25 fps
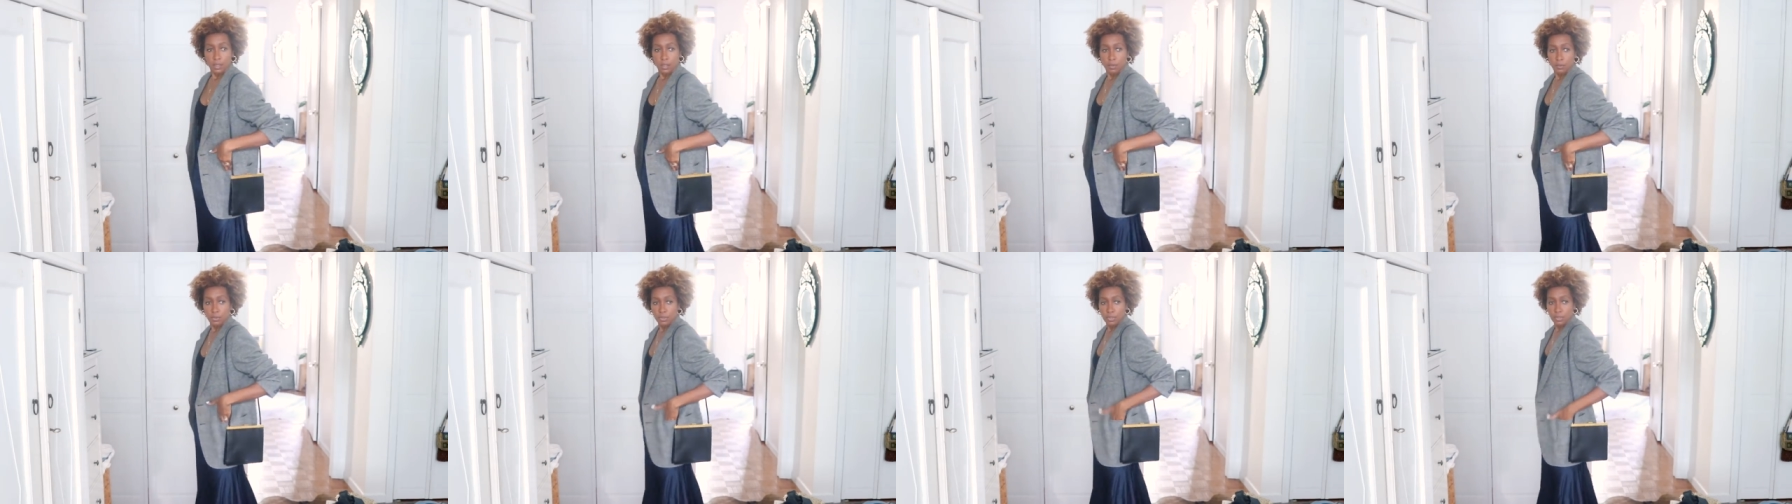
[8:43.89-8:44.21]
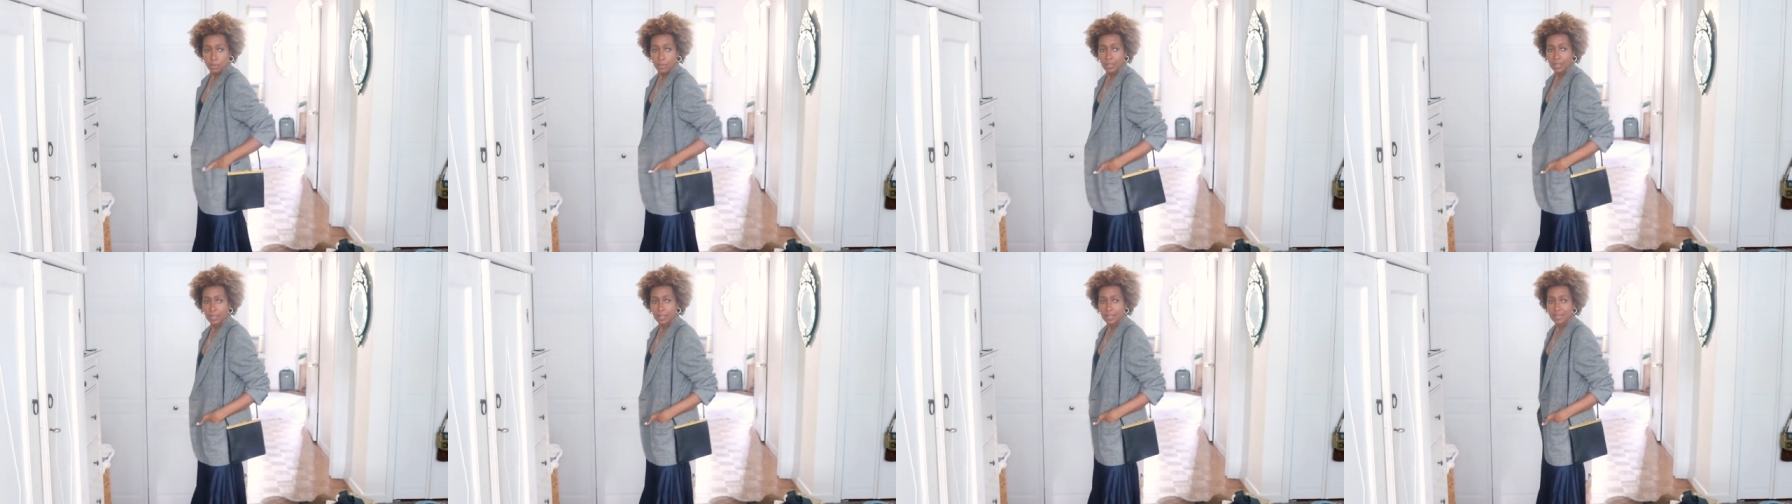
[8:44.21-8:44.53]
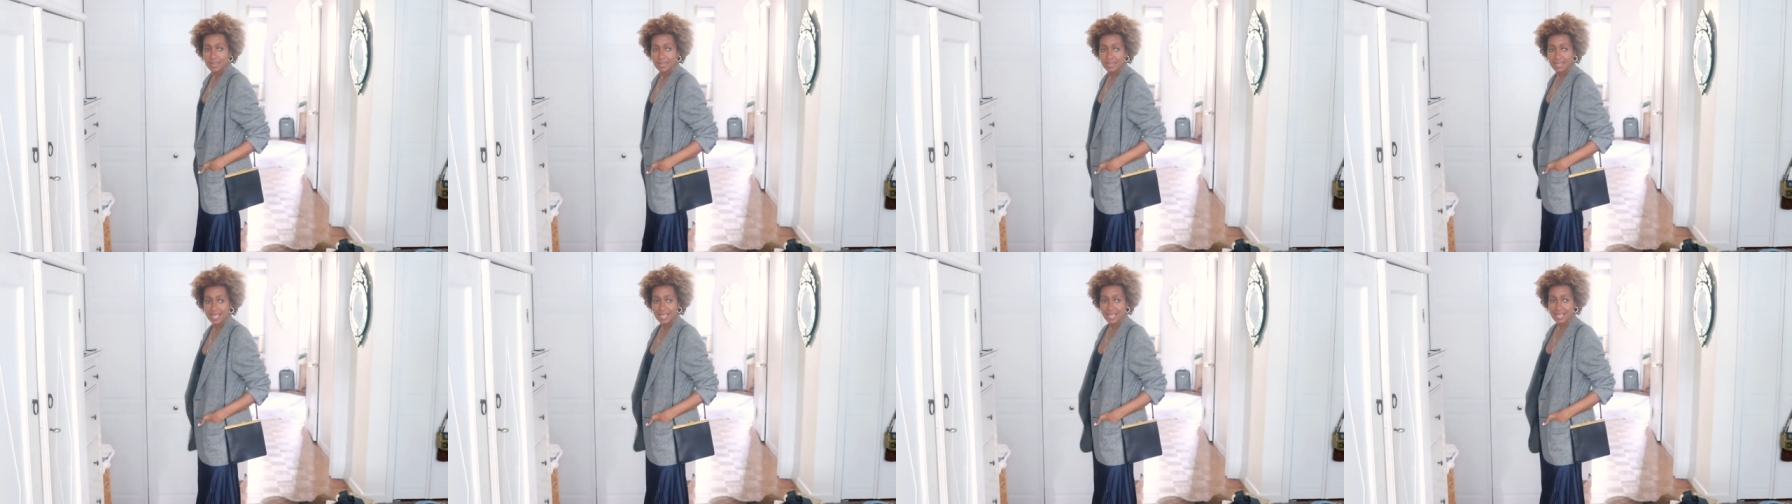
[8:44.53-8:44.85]
Also, I
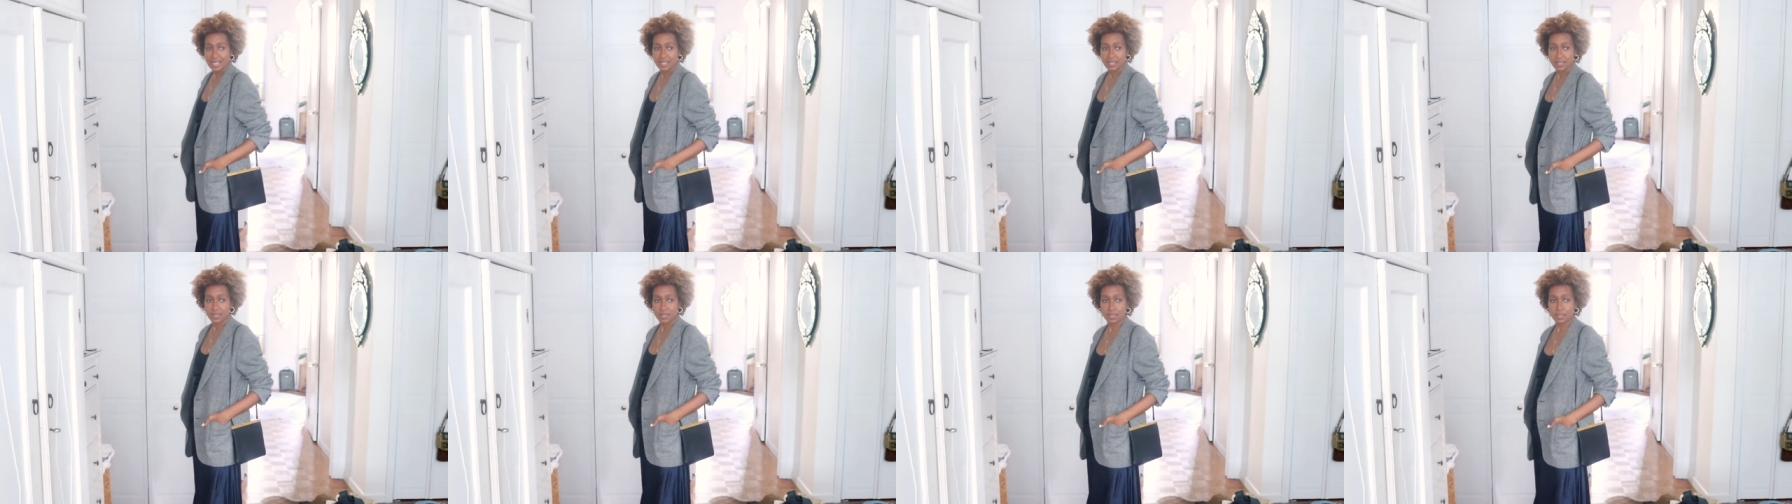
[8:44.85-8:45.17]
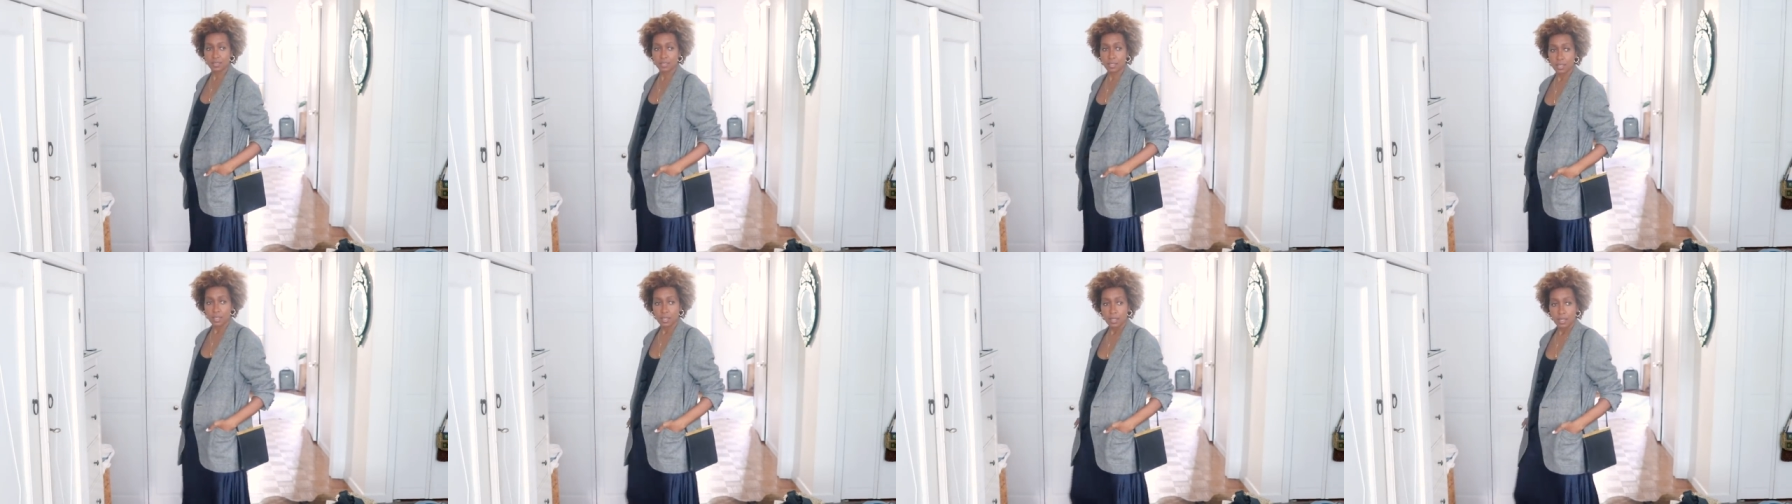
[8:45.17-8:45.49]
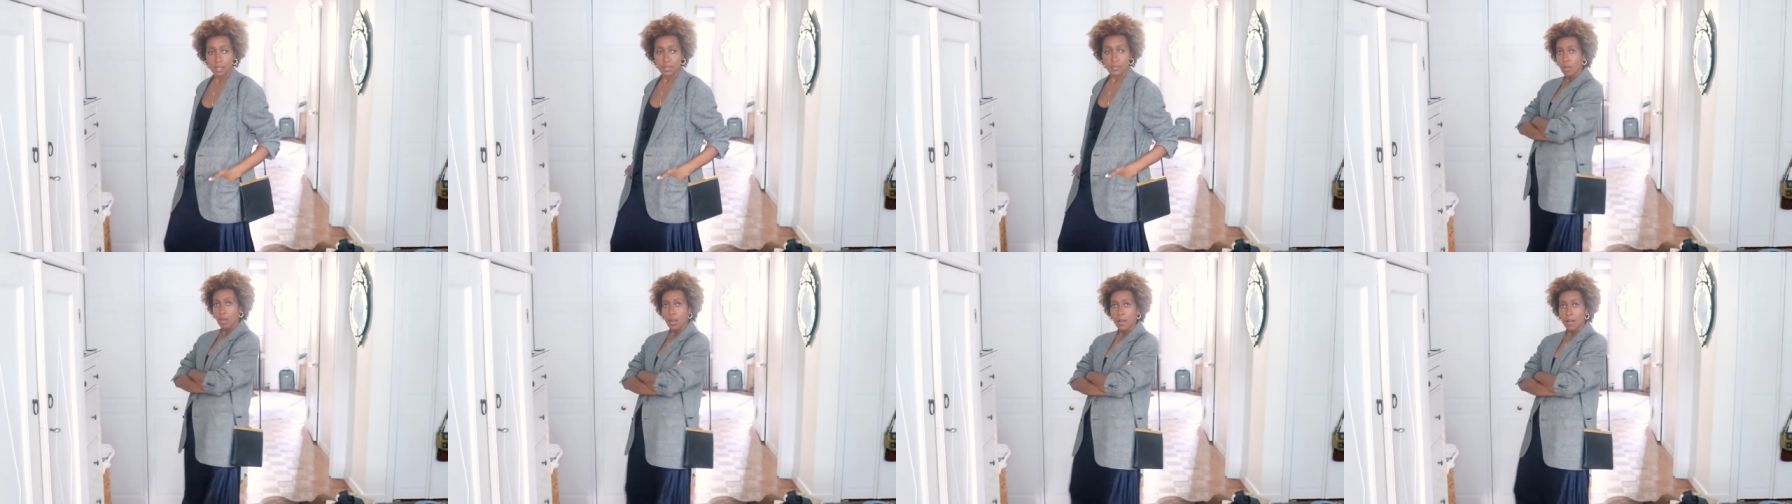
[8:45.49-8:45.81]
like this.
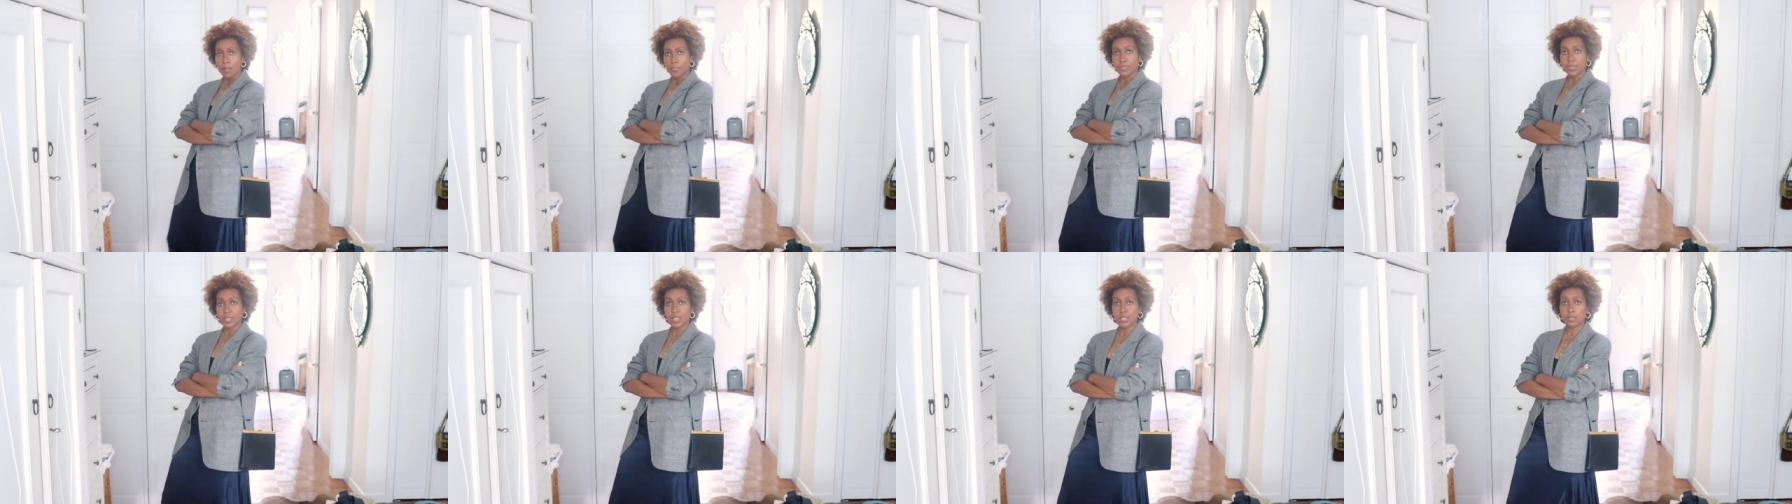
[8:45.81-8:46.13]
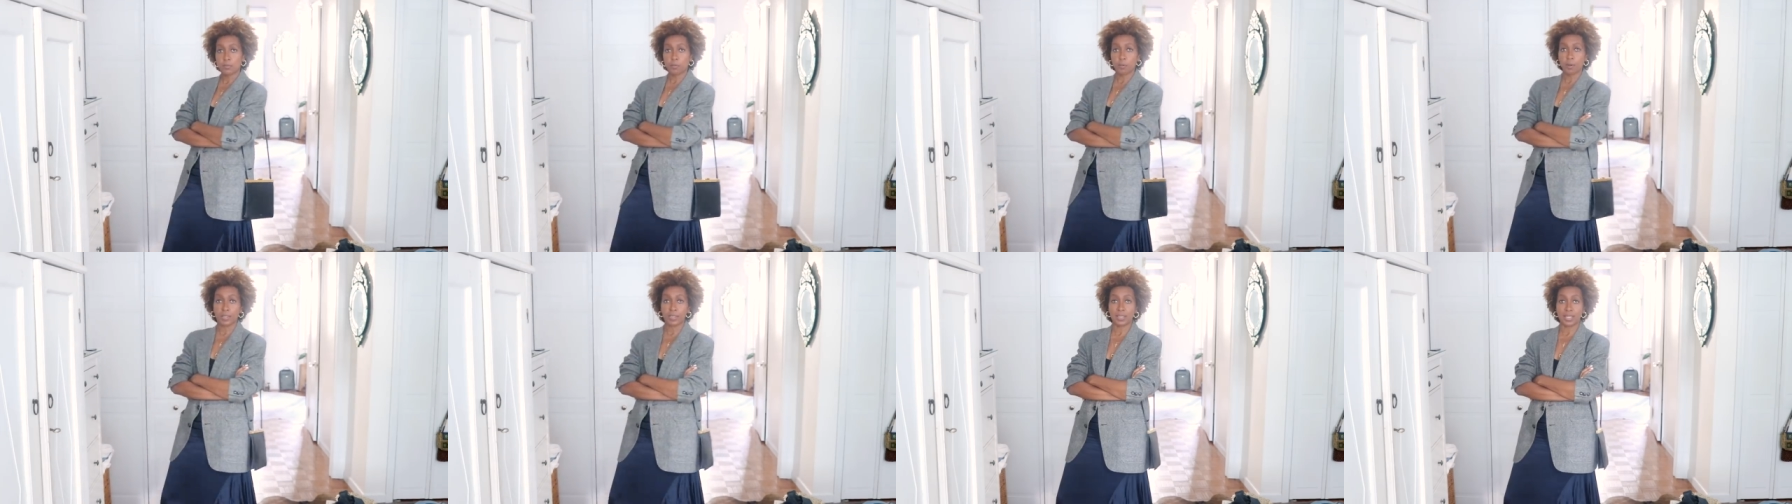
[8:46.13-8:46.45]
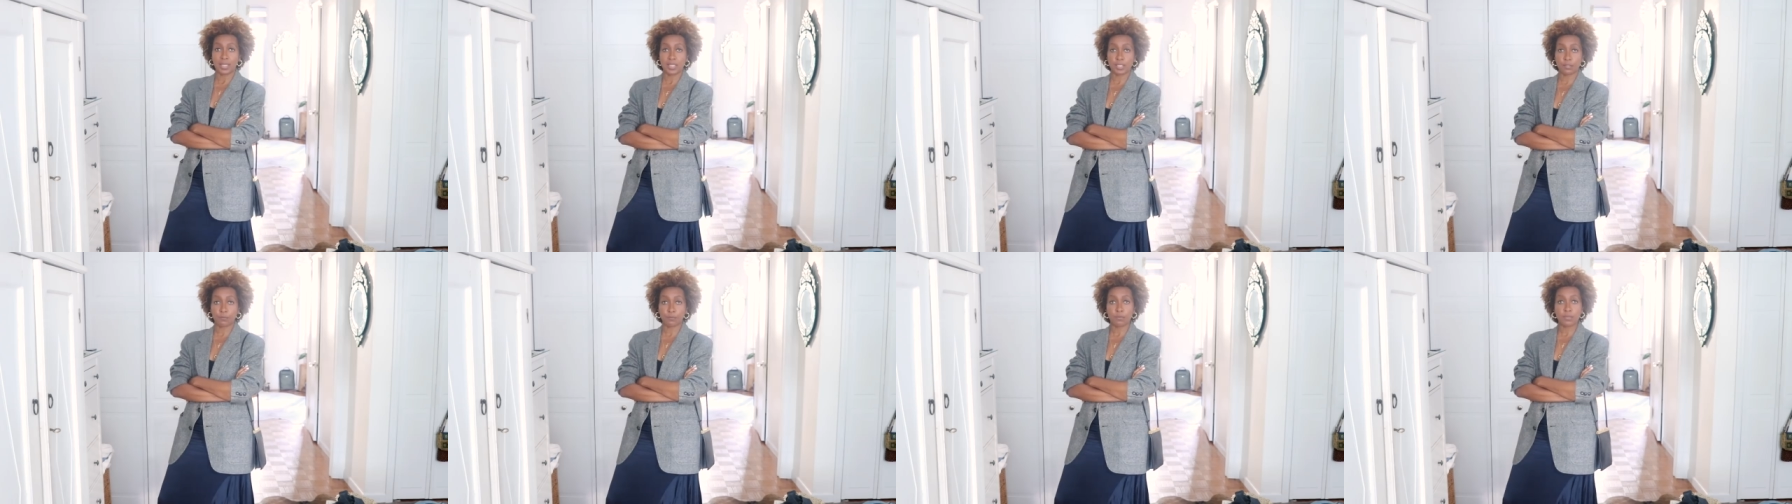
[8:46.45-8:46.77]
This one
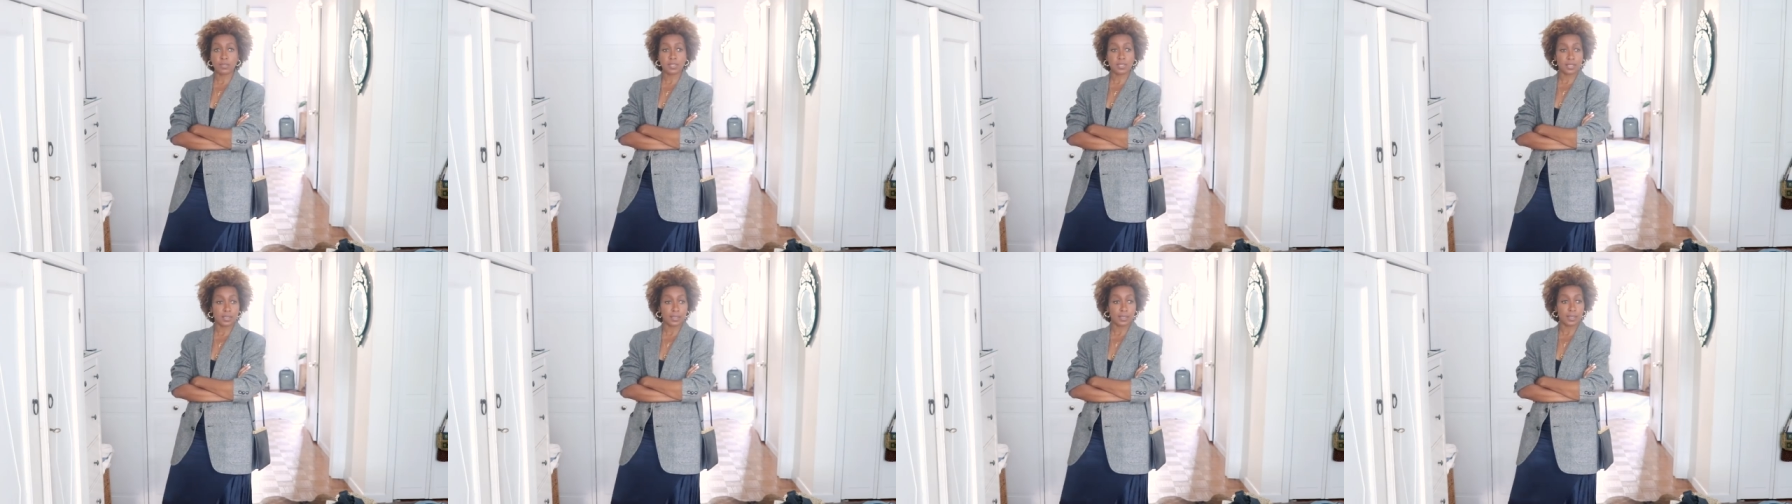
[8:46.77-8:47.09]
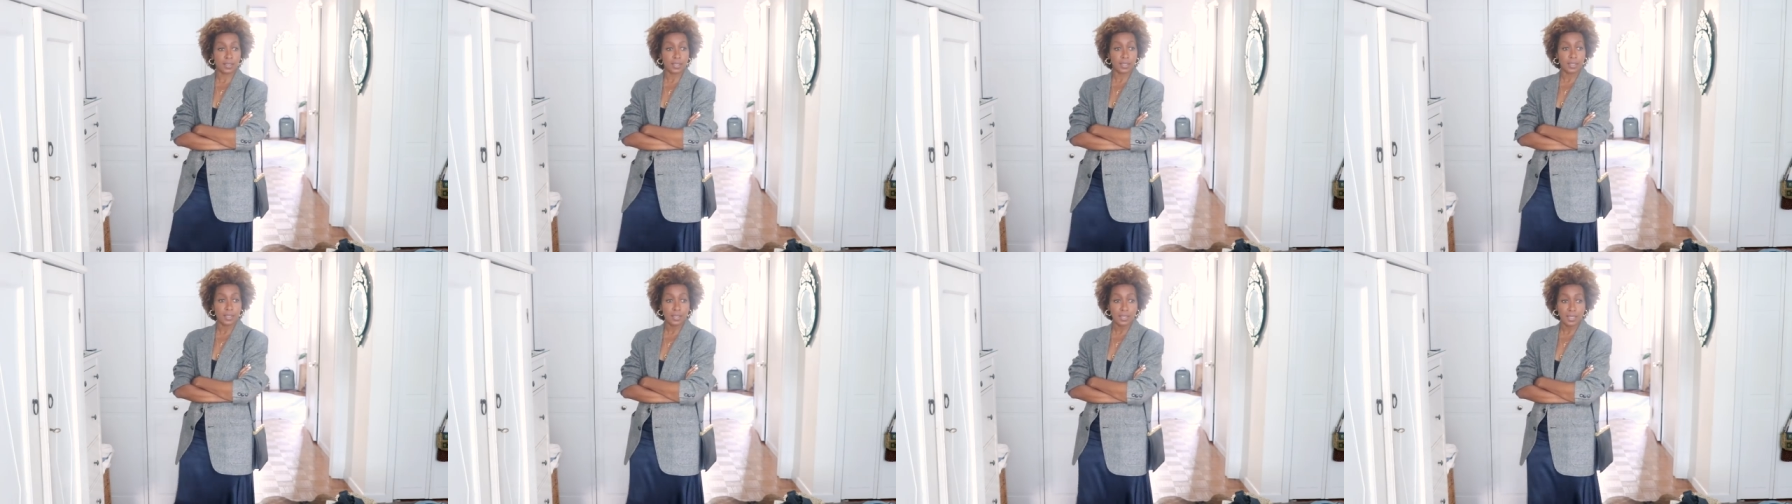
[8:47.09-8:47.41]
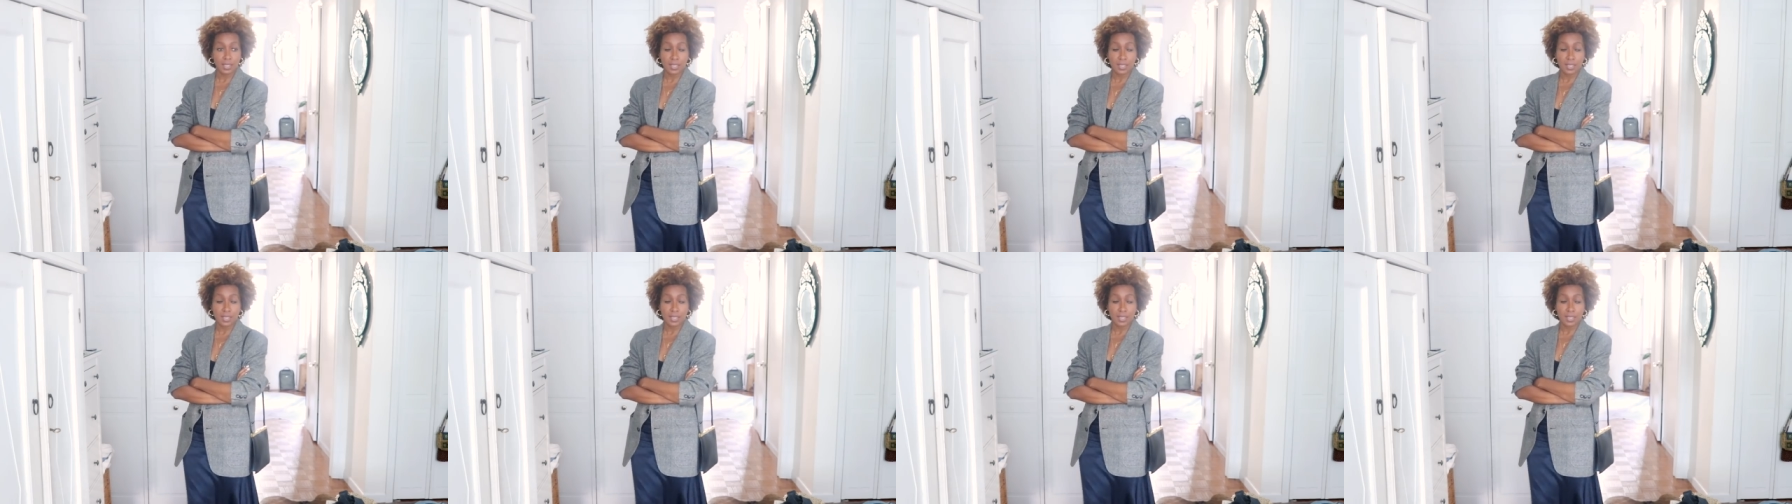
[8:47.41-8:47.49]
is from Celine.